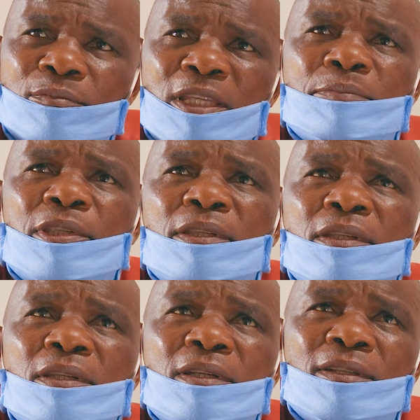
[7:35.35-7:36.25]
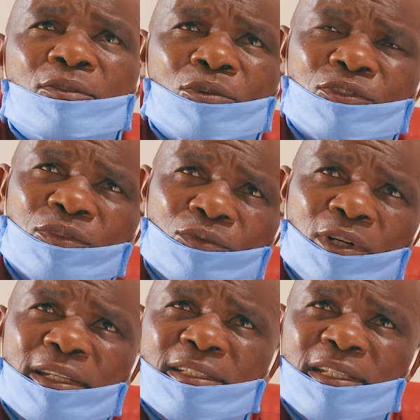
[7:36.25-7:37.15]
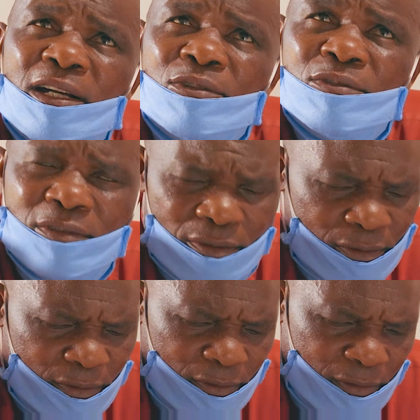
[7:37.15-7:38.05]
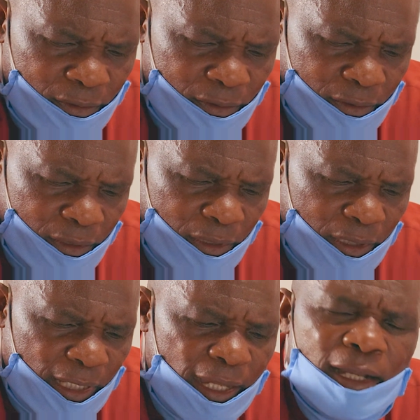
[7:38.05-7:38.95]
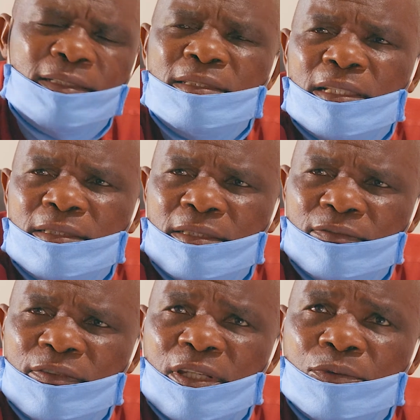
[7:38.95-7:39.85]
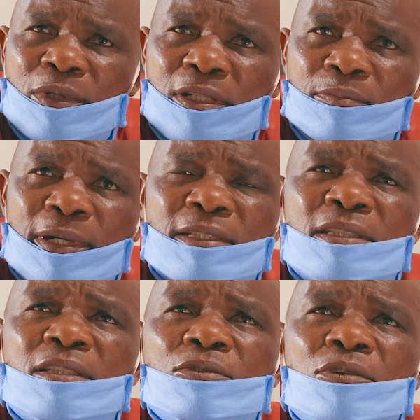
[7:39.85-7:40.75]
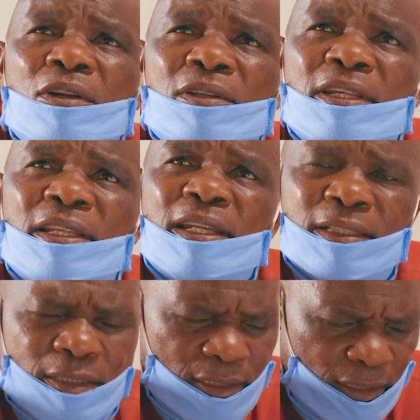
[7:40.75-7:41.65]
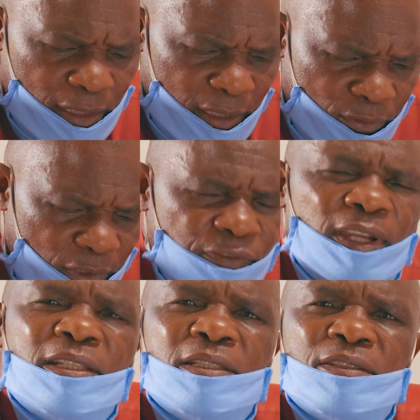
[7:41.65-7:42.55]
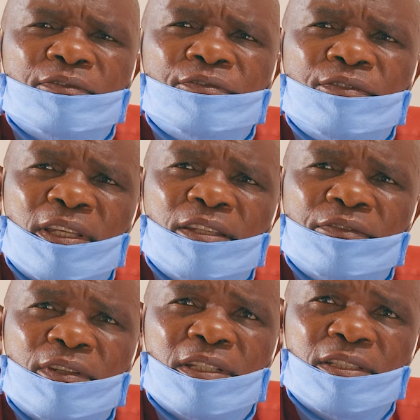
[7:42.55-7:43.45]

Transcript: Maybe those who are in town are accessed very well, but in the rural areas, we find it very, very